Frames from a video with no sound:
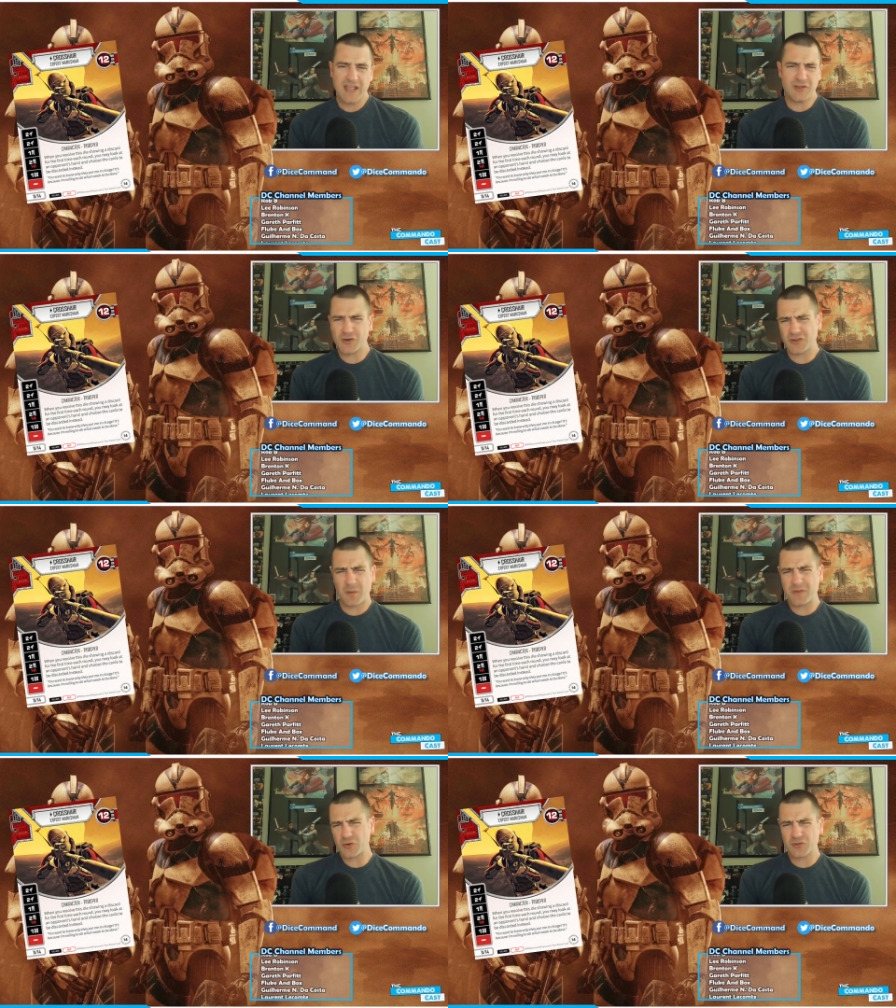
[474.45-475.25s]
There, I
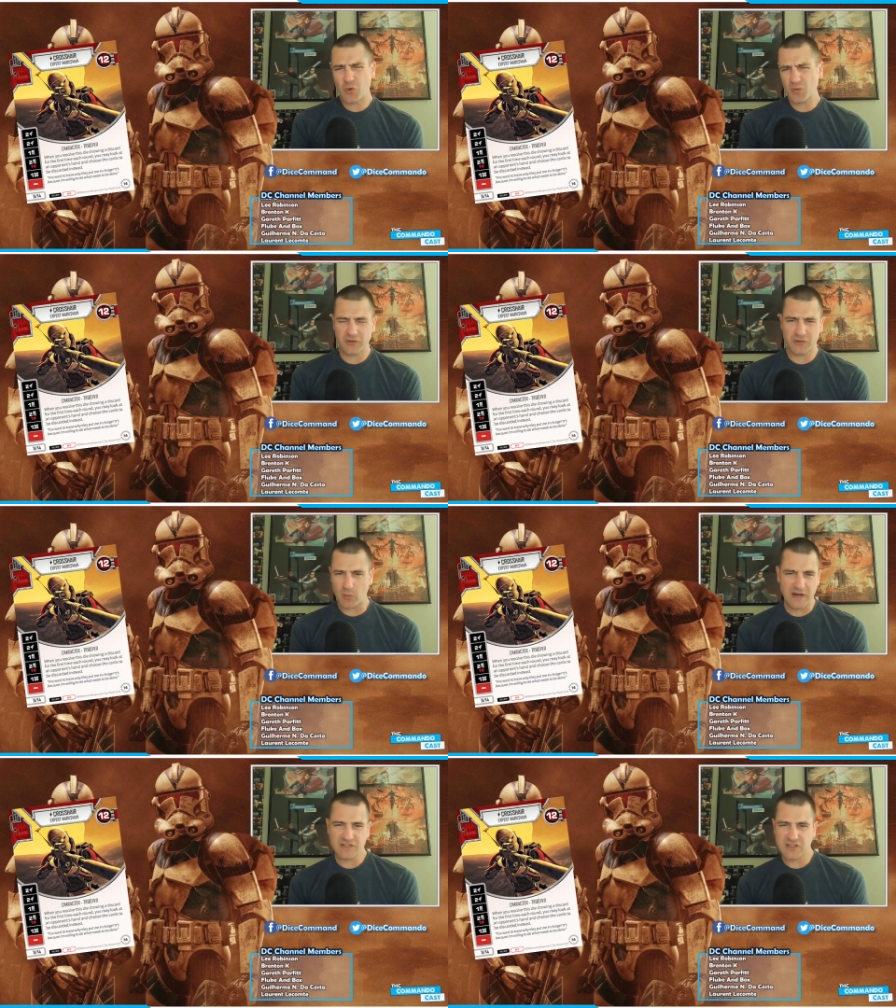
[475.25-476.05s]
mean, there's no real
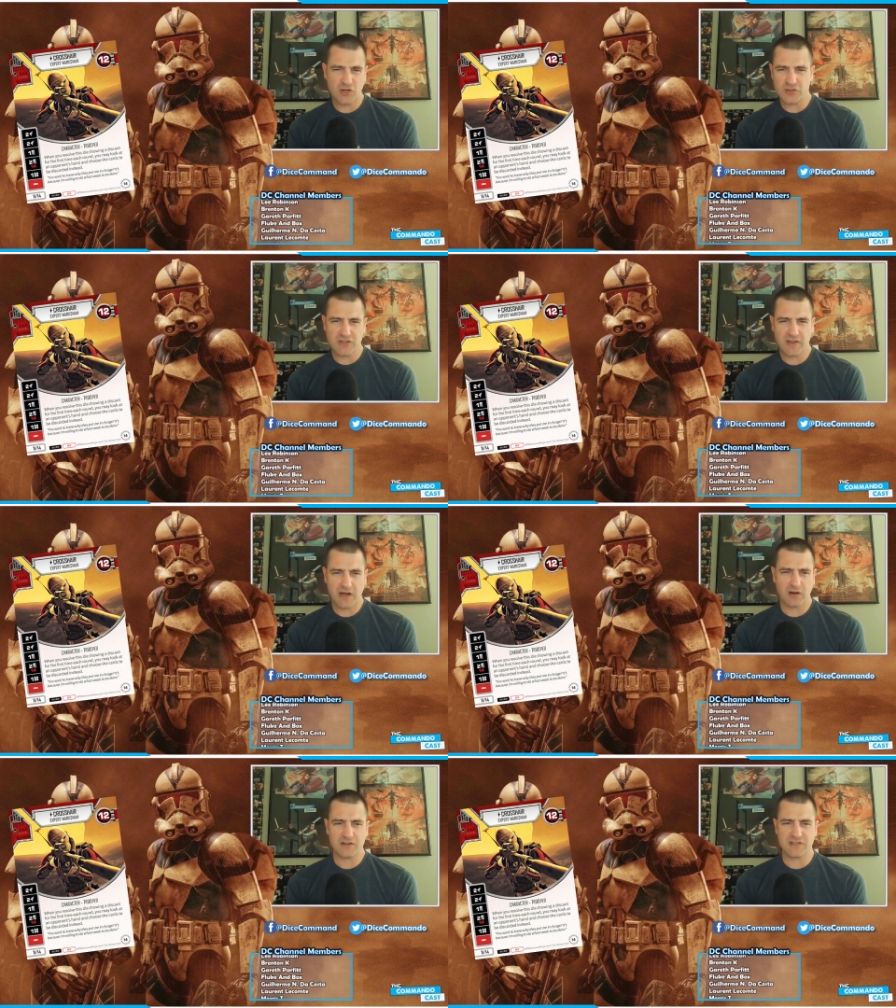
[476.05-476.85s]
direct synergy
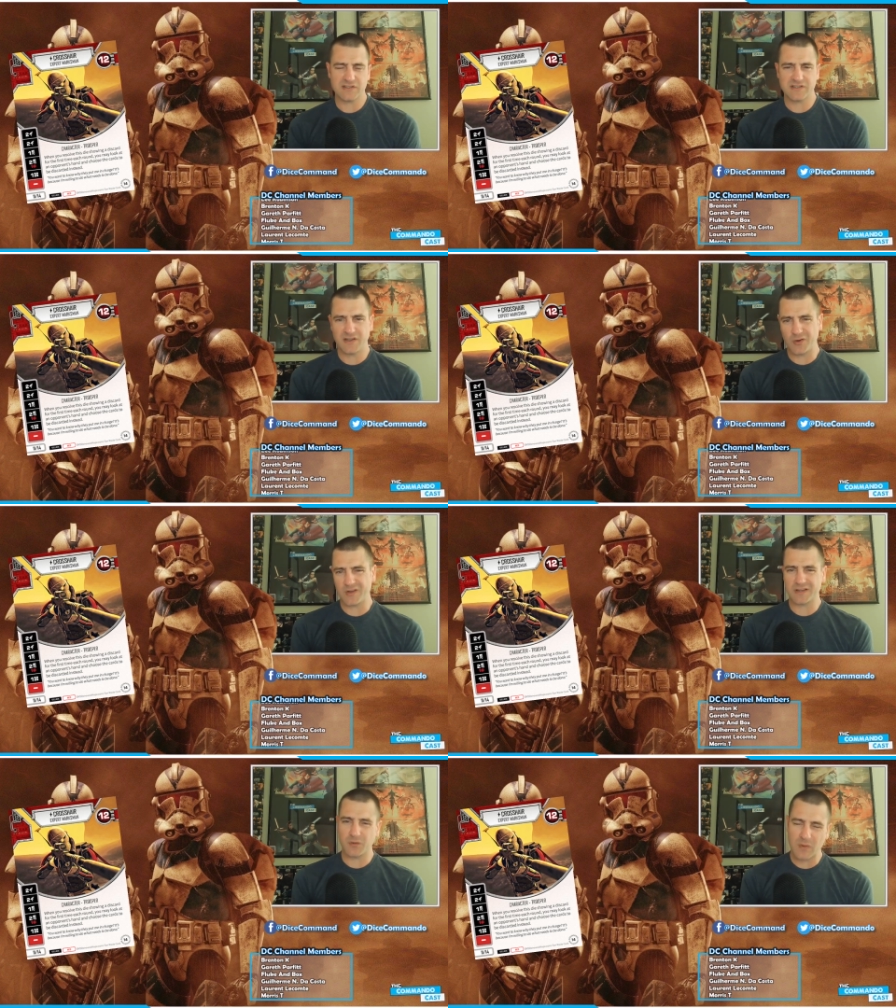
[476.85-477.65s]
there. It's just, you know, you
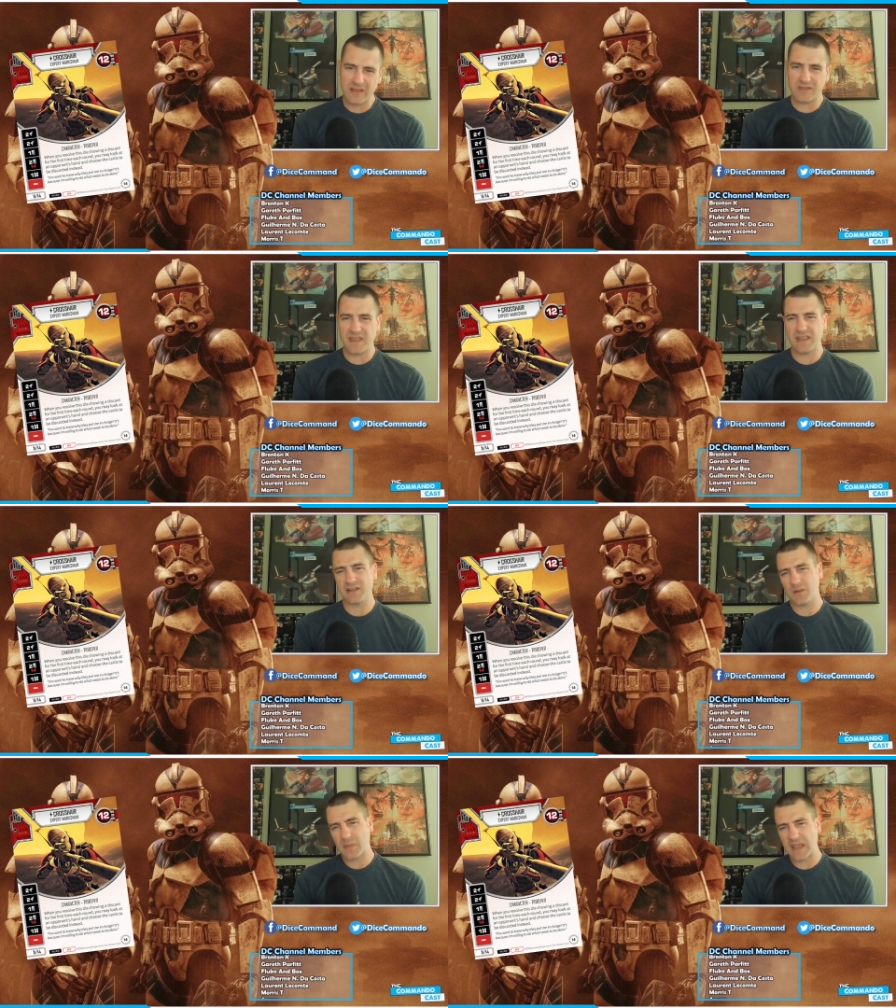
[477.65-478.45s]
get the red thing
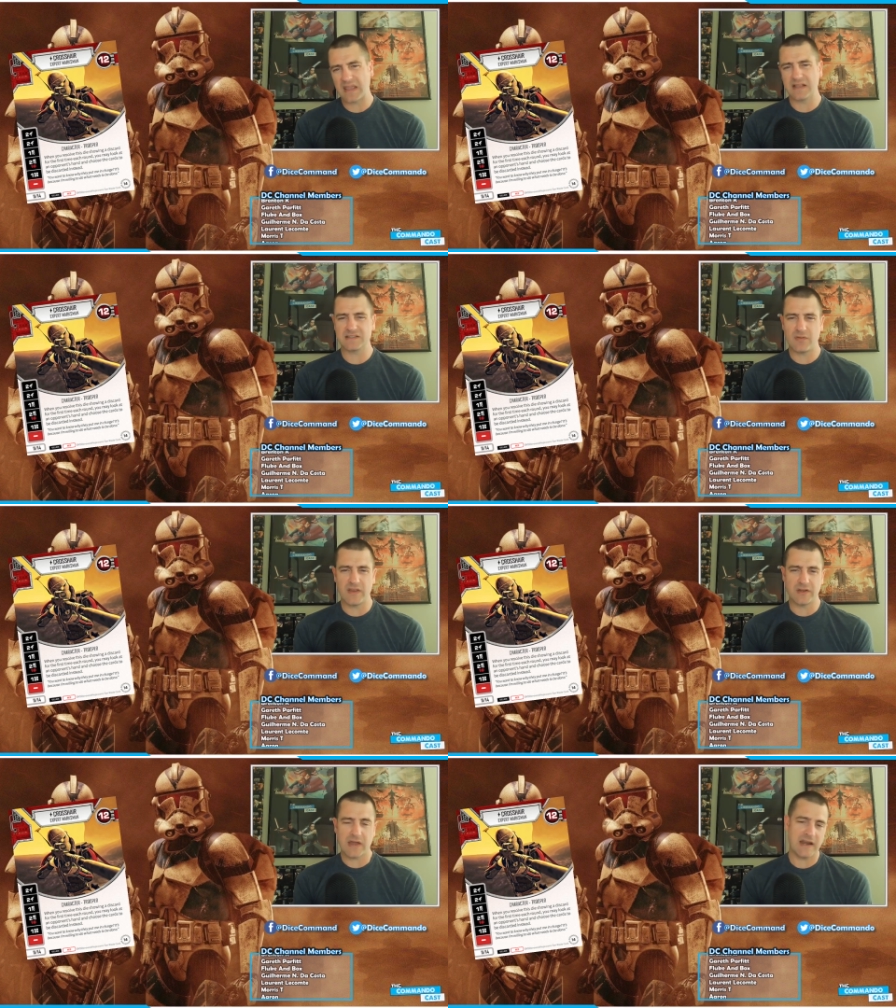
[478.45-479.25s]
and the pings, and
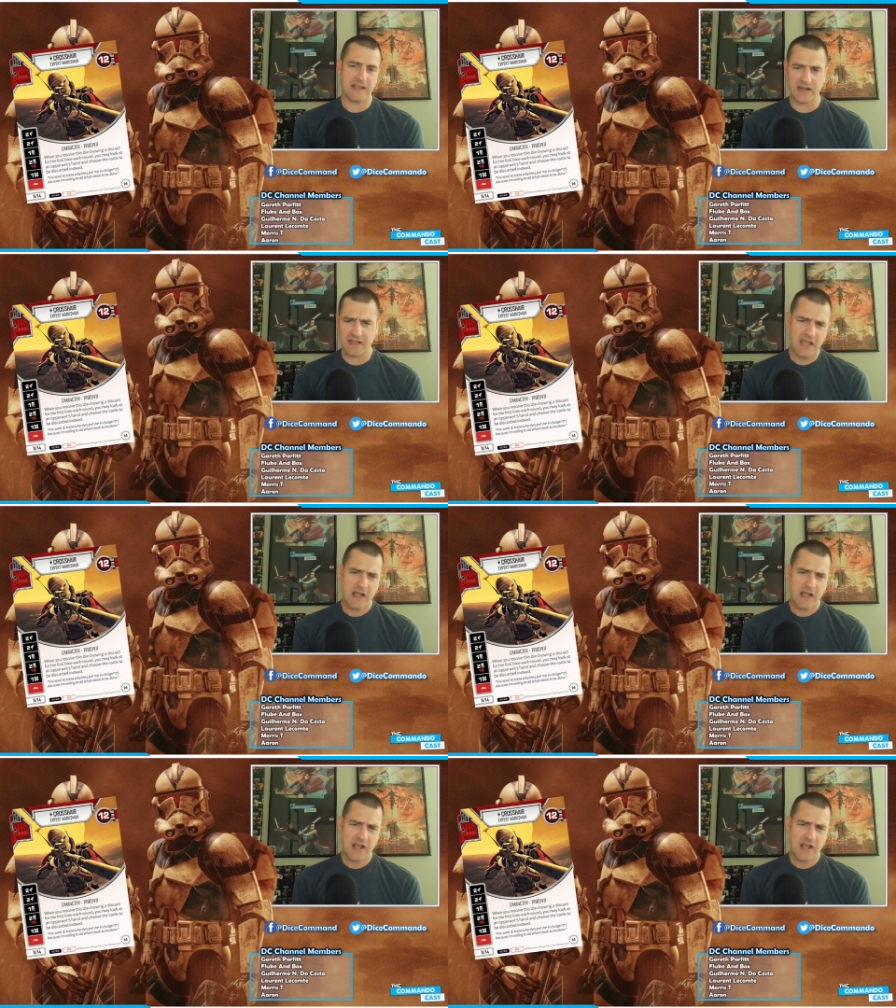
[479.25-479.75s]
then you kind of get a